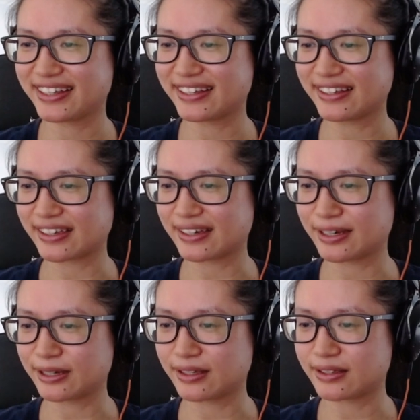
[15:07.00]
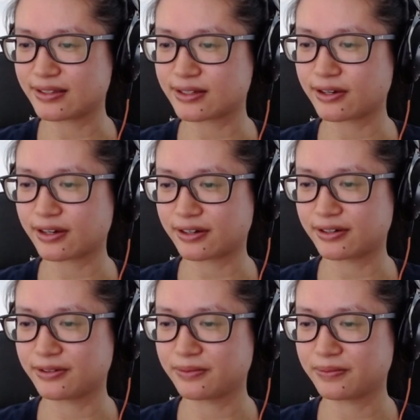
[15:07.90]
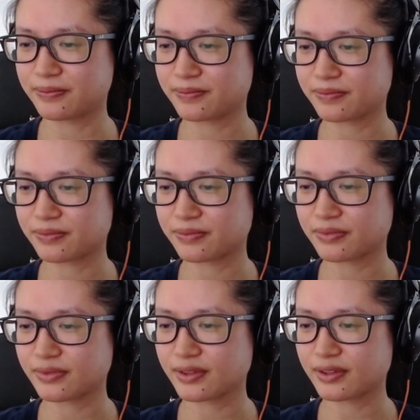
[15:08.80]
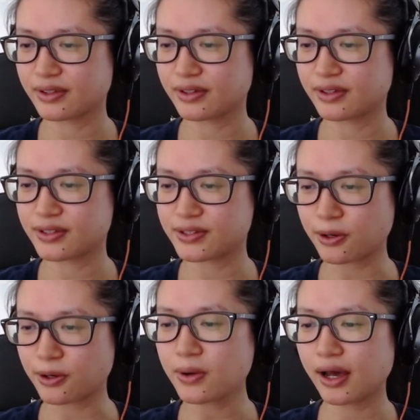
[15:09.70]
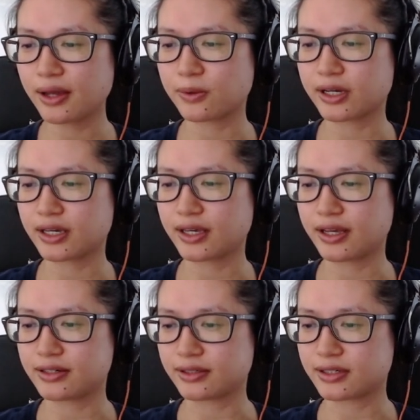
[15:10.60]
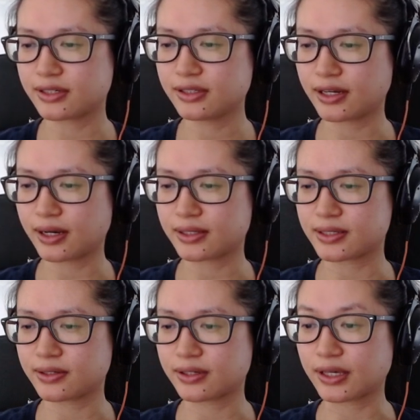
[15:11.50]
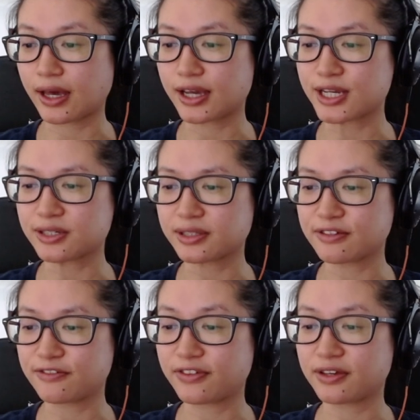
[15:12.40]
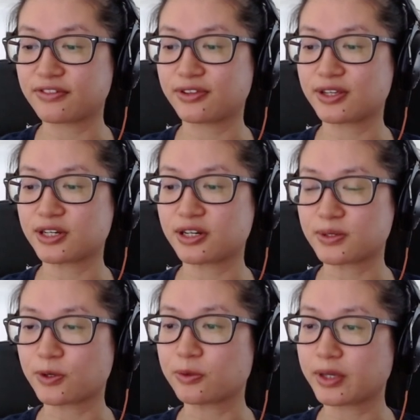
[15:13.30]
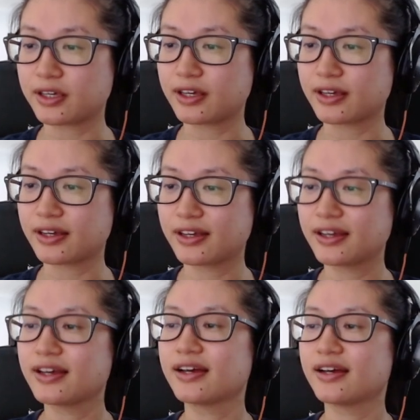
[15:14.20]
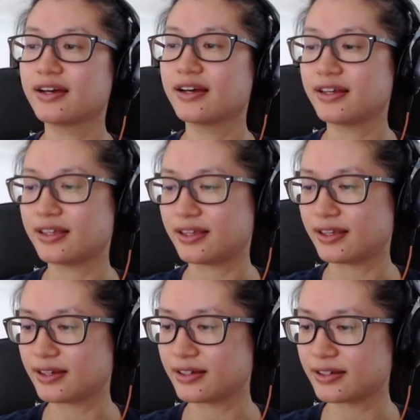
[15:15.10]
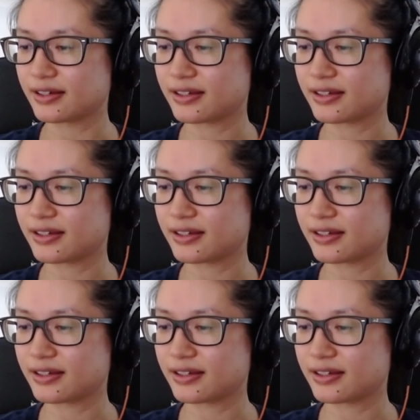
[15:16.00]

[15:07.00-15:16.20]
Okay, Zircon. So hardworking and diligent that others occasionally fear for the gem's well-being. Yeah.